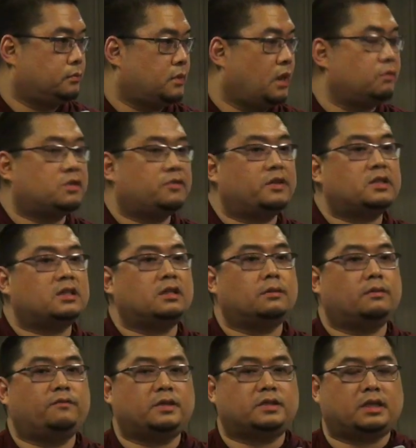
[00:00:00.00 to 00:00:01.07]
I was
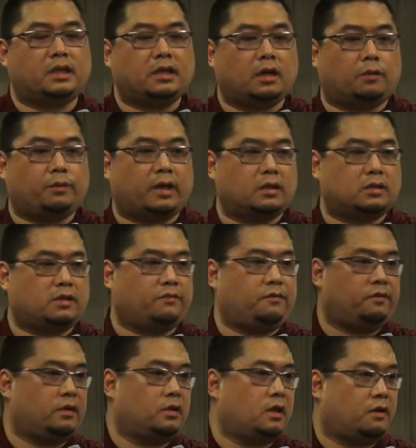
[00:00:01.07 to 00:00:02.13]
visiting a relative in
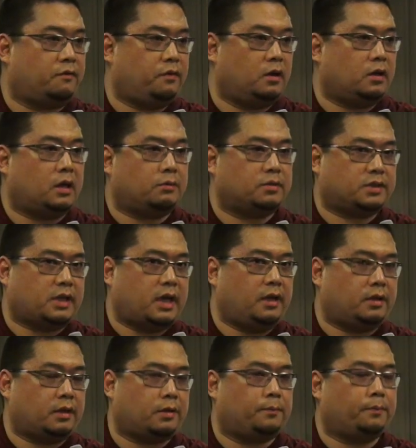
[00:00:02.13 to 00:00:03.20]
Philadelphia, and I was staying
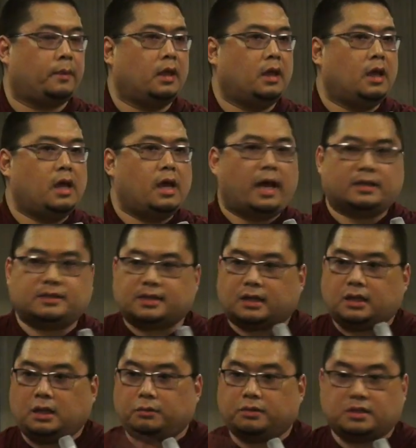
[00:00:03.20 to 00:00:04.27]
there. And
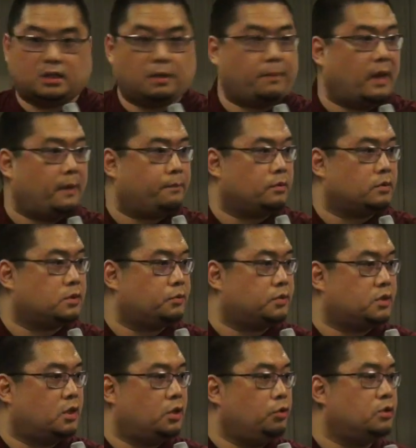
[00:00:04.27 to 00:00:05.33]
suddenly it was in the papers. It
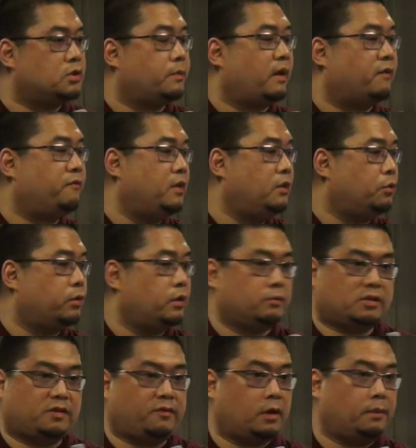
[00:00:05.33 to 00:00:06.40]
was in the news about Findhorn. It
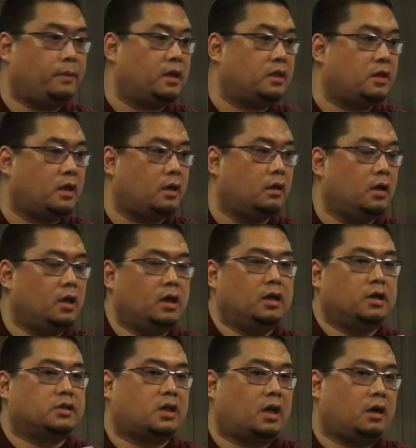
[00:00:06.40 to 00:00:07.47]
was a very big thing.
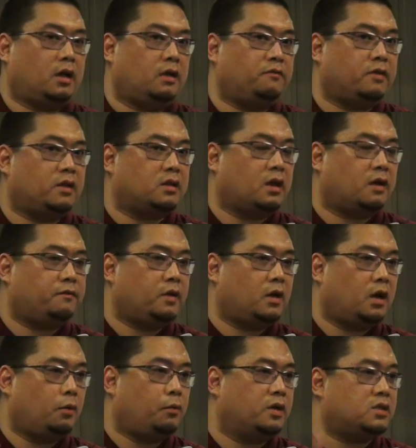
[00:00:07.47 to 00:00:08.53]
So in Philadelphia,
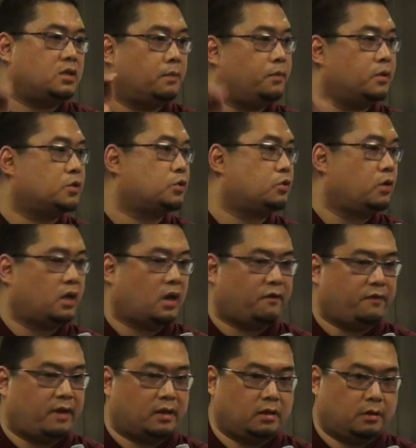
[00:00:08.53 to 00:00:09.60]
I went to the bookstore, and I
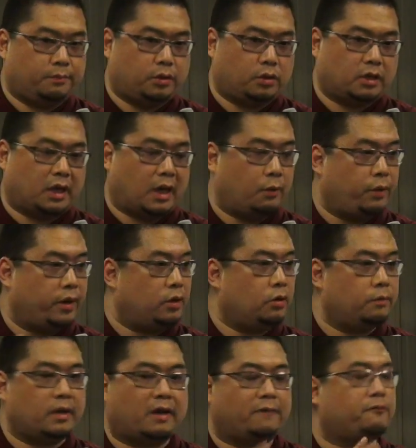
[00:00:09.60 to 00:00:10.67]
found their book, and I went
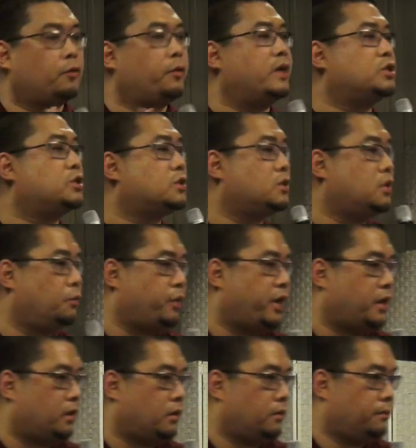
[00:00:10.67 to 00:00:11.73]
home, and I voraciously
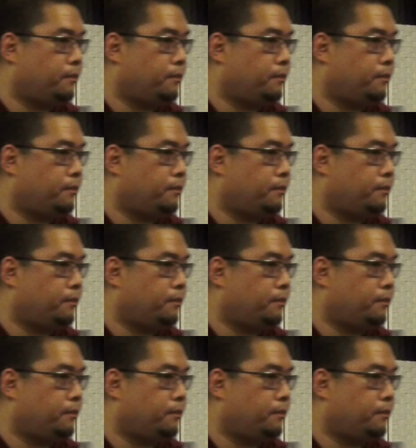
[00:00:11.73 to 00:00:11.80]
read it.